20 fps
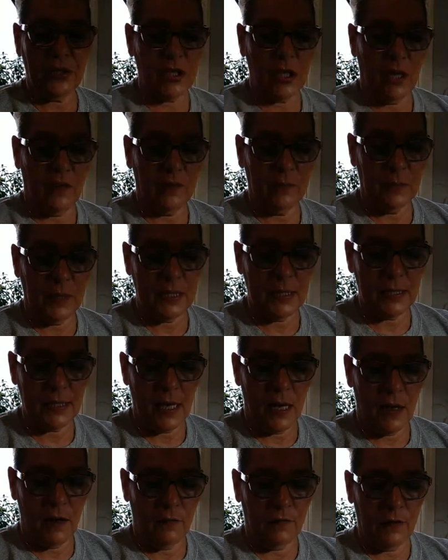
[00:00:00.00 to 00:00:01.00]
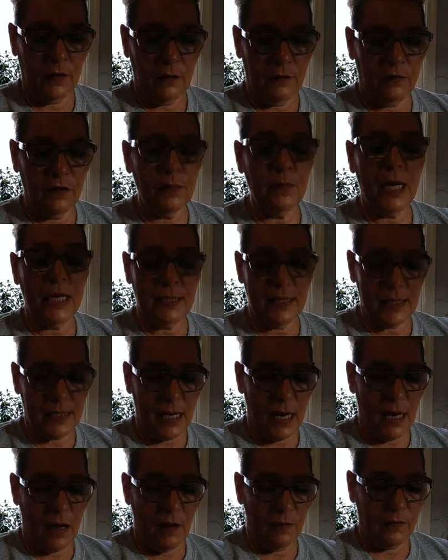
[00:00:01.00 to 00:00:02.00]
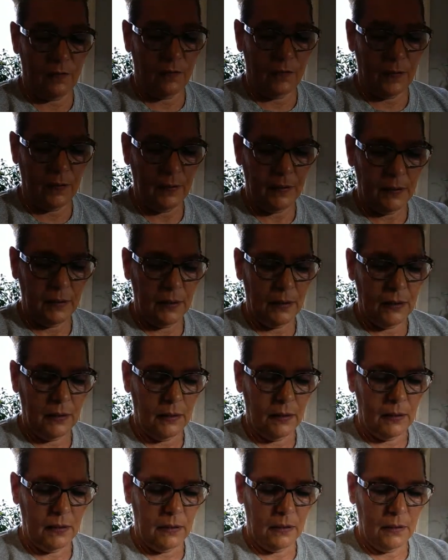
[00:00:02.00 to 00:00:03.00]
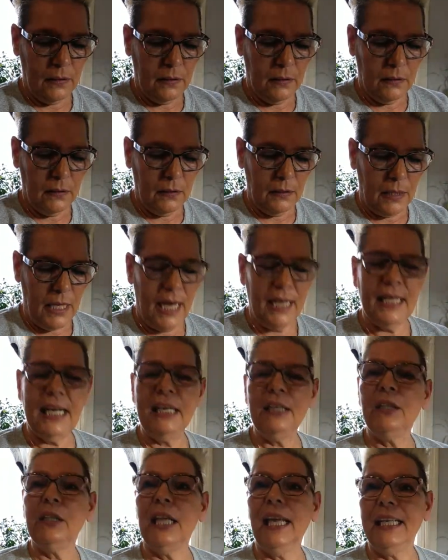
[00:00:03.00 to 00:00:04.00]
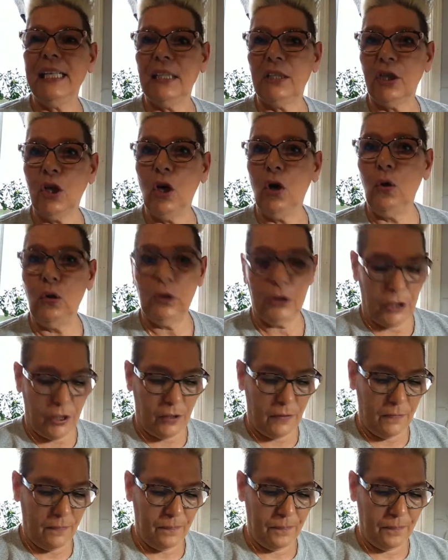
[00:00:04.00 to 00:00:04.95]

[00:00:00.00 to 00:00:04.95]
soft myself for myself. And I'd like it colder.